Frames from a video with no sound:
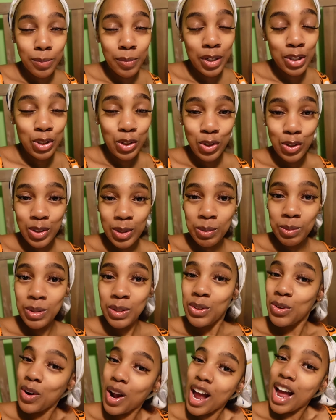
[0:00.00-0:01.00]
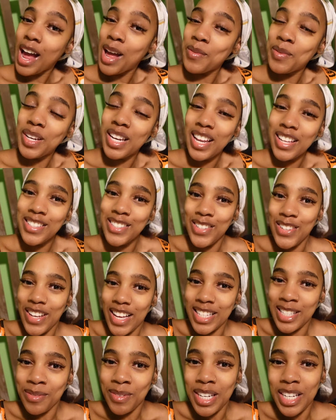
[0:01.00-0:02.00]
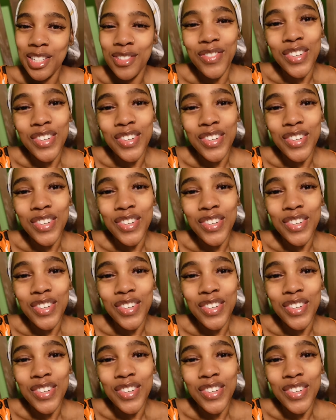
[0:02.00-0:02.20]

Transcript: make sure you subscribe, and I'll see you guys in the next